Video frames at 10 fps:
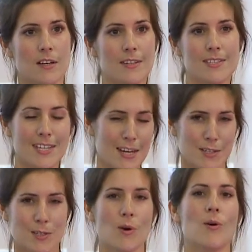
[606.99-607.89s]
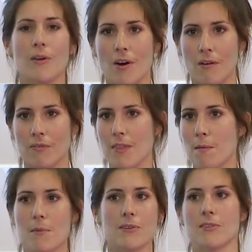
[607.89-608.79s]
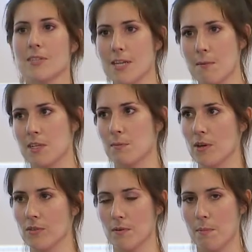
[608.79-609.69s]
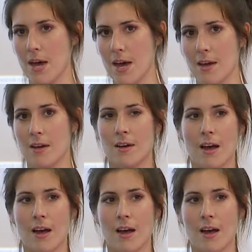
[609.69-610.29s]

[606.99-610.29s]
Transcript: the skin's torn off, and the muscles are damaged beyond repair.